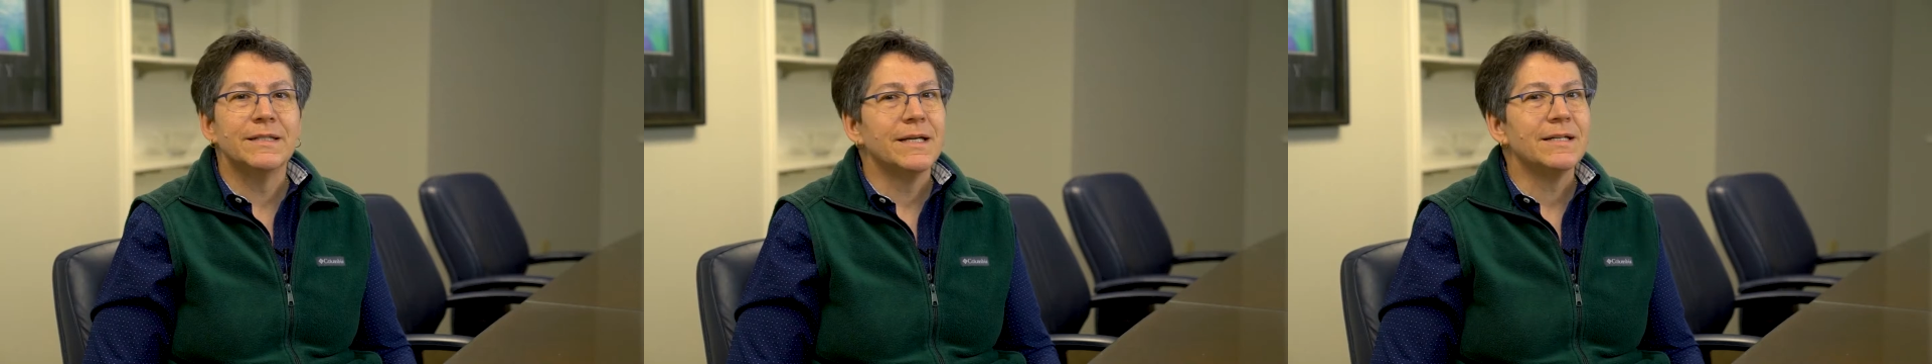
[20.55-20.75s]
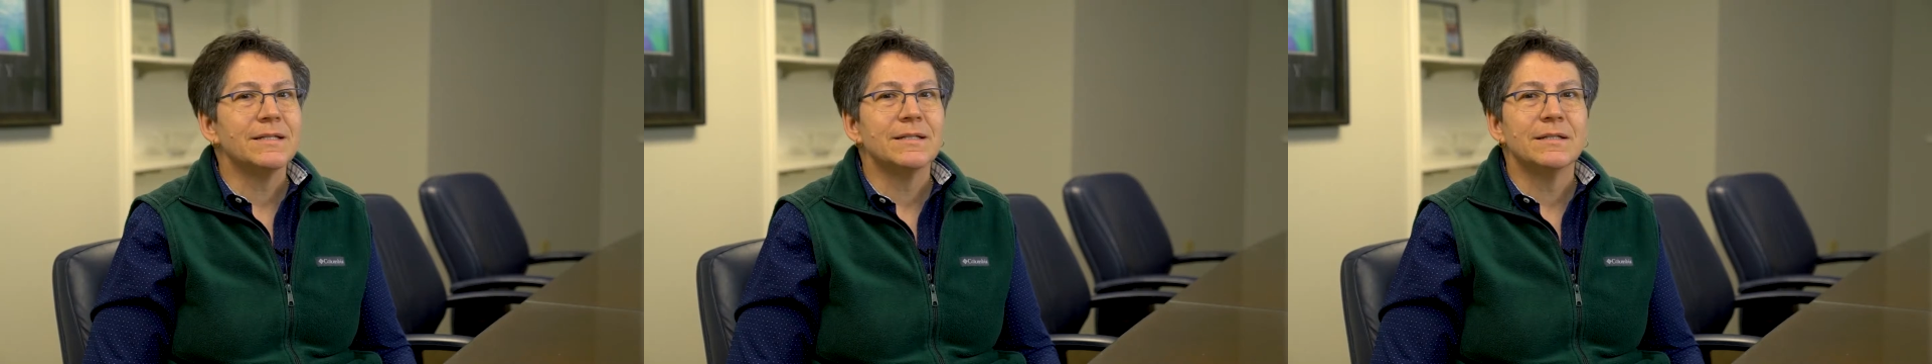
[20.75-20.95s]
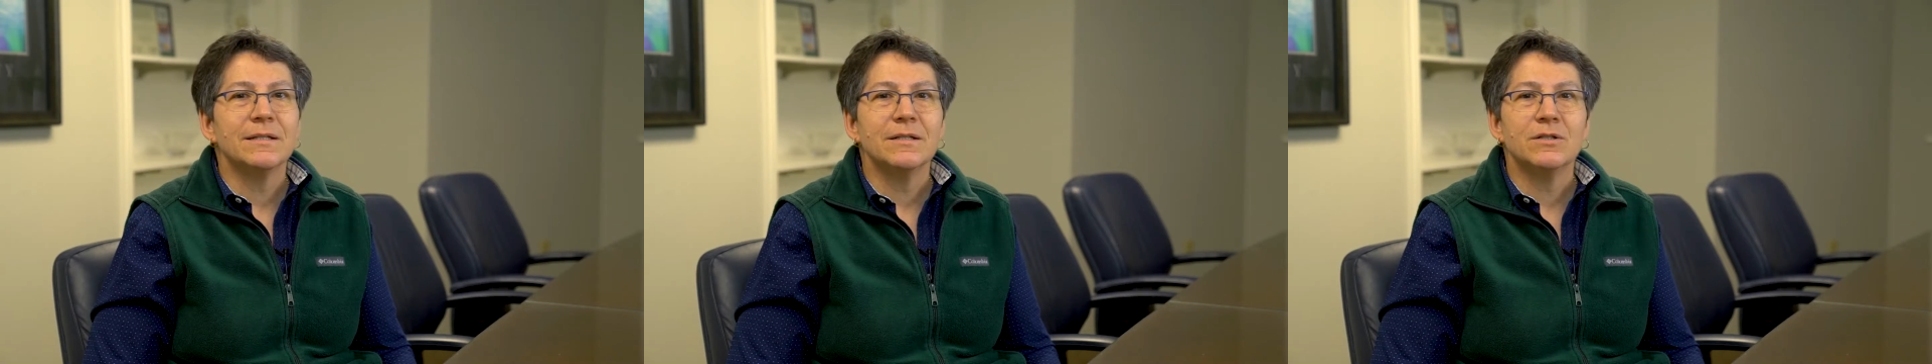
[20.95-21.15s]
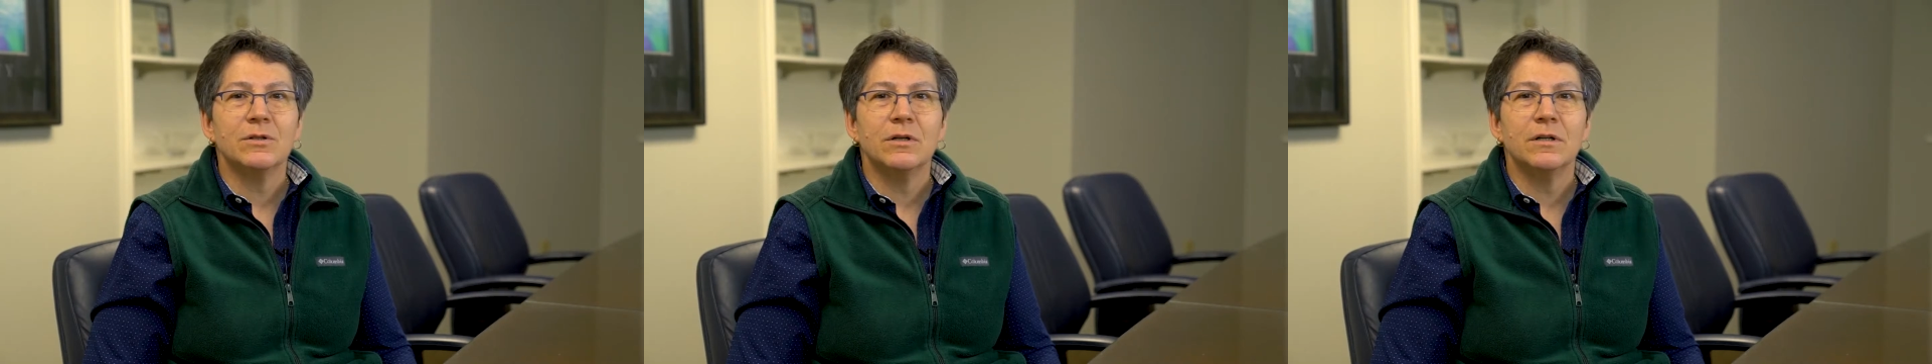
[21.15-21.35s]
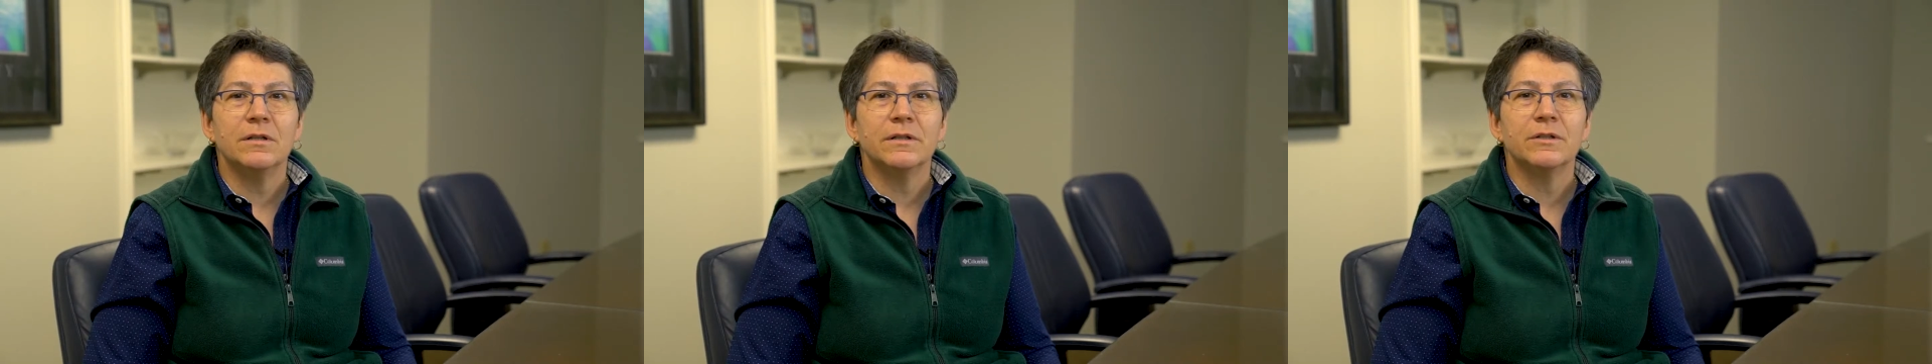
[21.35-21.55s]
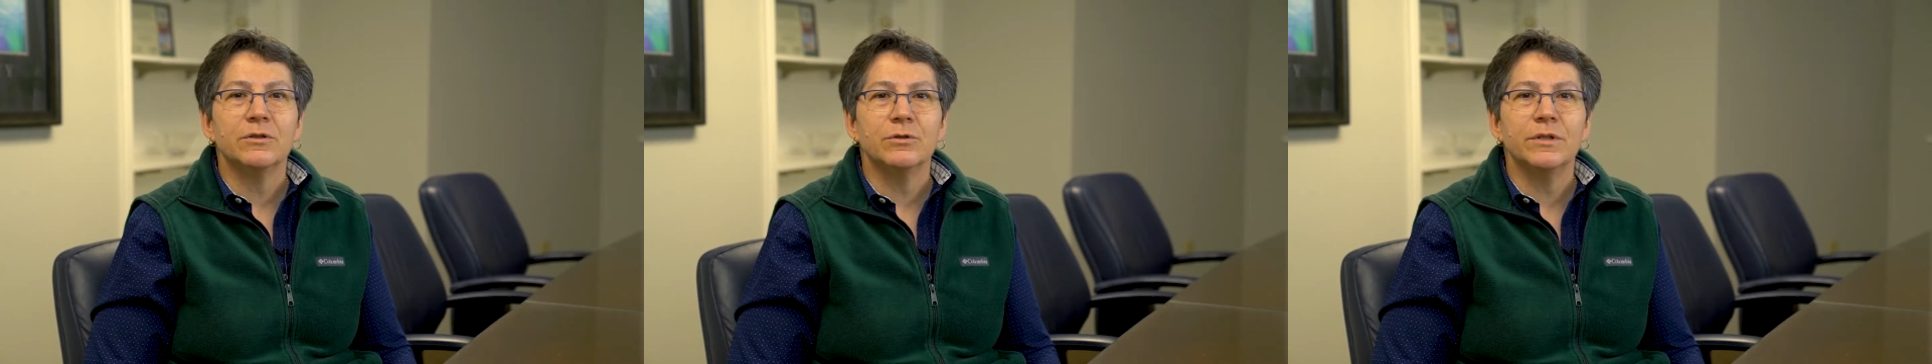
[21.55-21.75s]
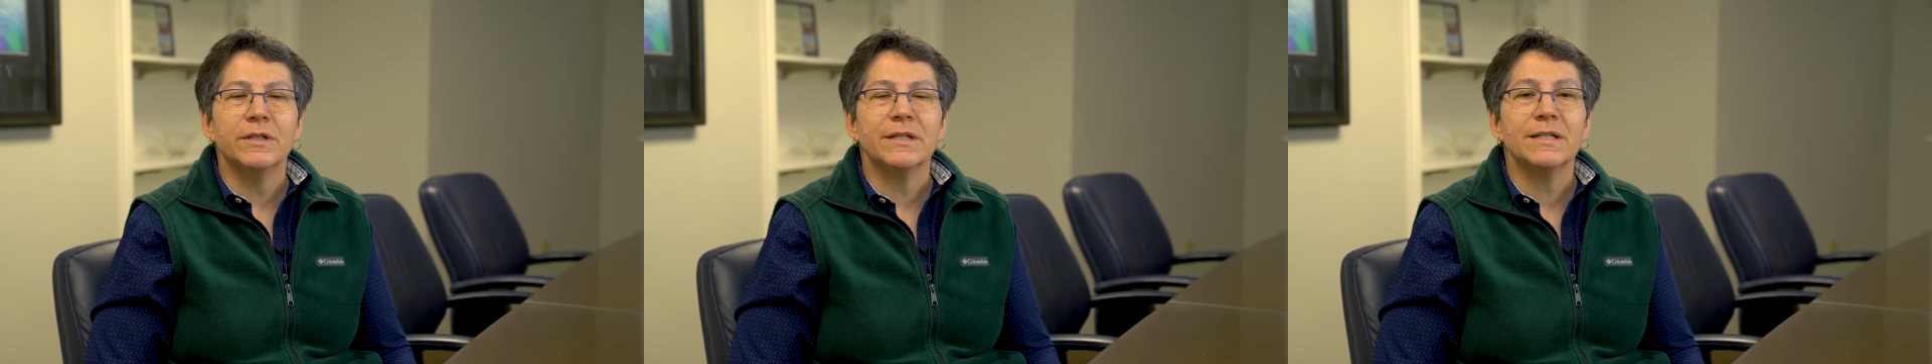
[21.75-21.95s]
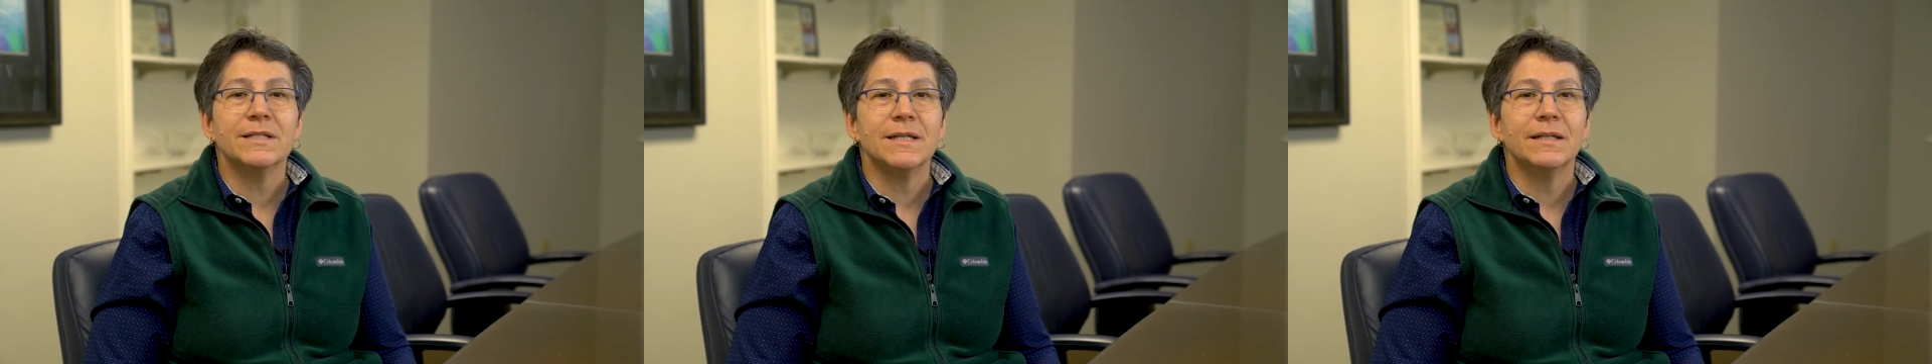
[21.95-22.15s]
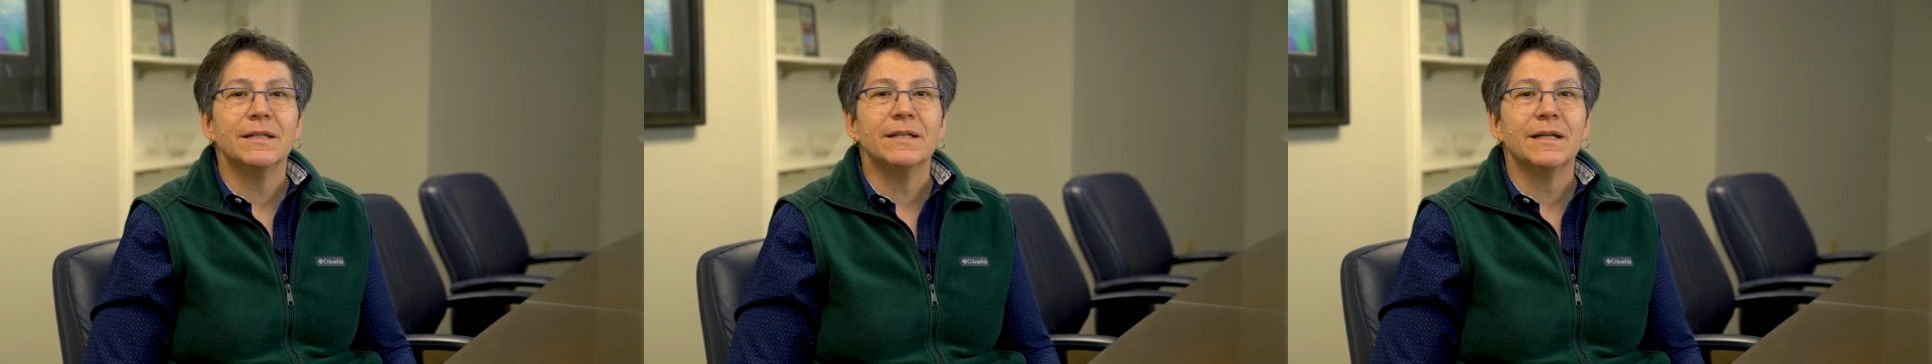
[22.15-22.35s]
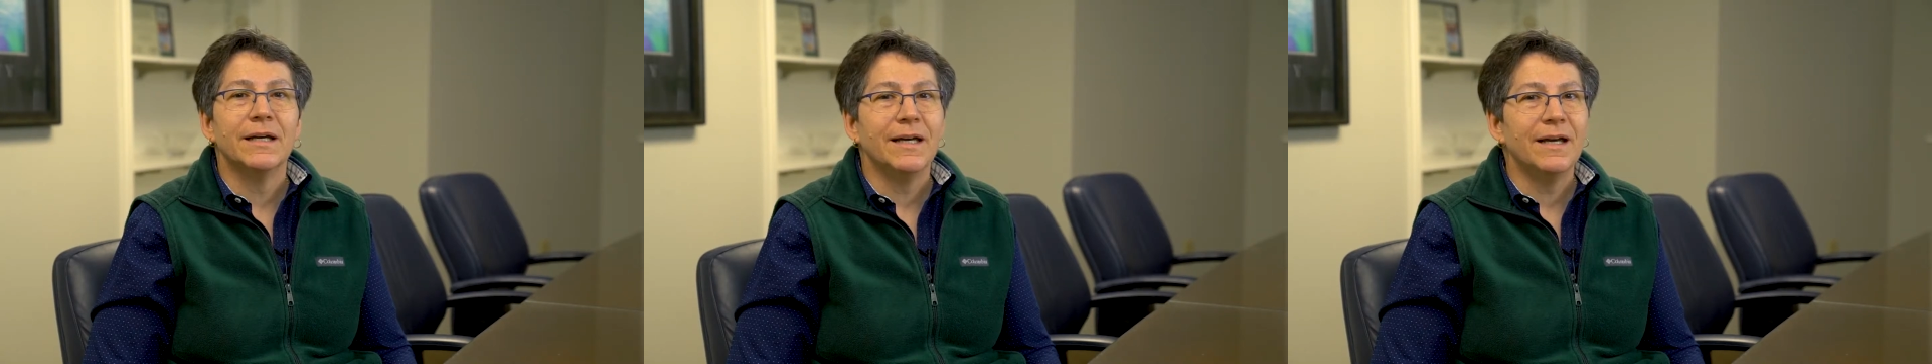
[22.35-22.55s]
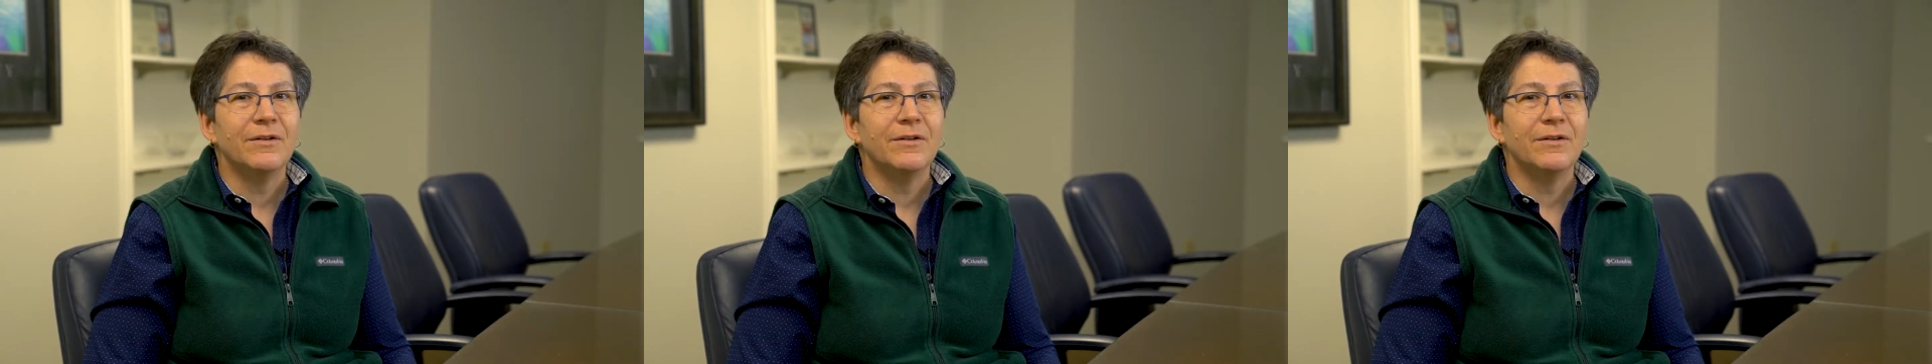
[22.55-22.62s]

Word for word: tested us all, including extending